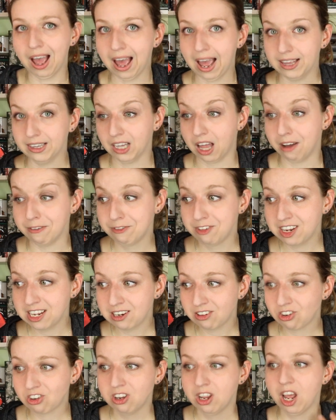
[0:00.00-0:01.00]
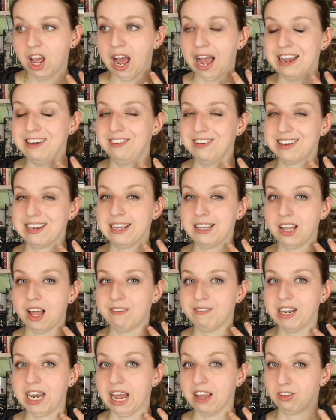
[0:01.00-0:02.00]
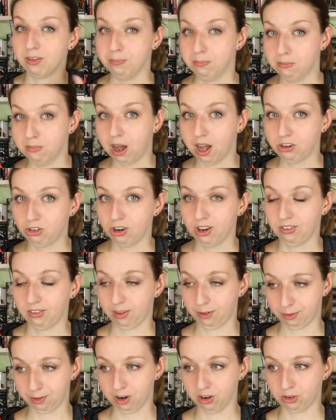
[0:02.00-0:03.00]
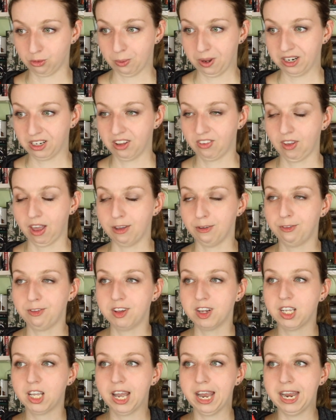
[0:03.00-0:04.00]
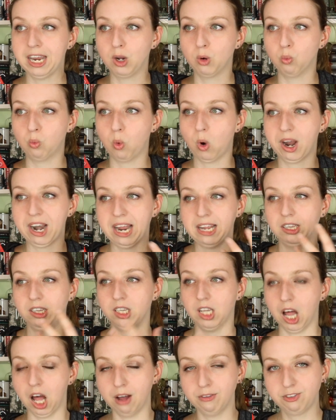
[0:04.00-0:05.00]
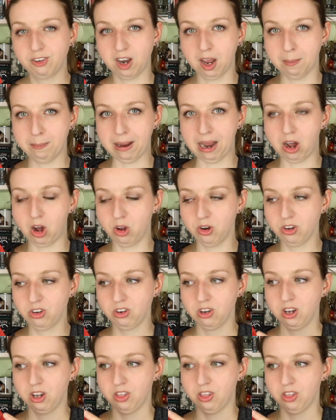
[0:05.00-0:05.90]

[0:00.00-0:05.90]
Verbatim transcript: I loved it. I didn't love it as much as the first one because I feel like what I loved about